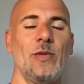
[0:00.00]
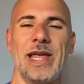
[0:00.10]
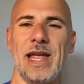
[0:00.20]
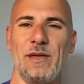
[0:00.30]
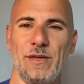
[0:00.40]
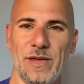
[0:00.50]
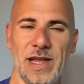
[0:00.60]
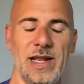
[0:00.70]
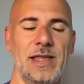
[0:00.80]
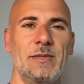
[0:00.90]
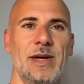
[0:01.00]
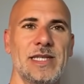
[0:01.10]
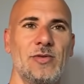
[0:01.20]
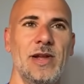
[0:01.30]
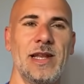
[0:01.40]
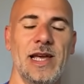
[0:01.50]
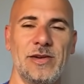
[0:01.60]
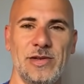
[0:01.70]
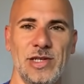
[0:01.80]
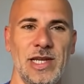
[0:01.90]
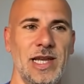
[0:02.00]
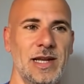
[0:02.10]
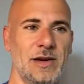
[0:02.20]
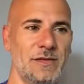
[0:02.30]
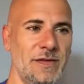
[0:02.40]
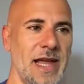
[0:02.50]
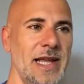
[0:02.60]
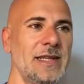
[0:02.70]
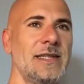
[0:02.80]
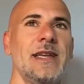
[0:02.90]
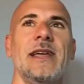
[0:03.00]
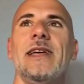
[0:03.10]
We can feel the masculine energy in our veins,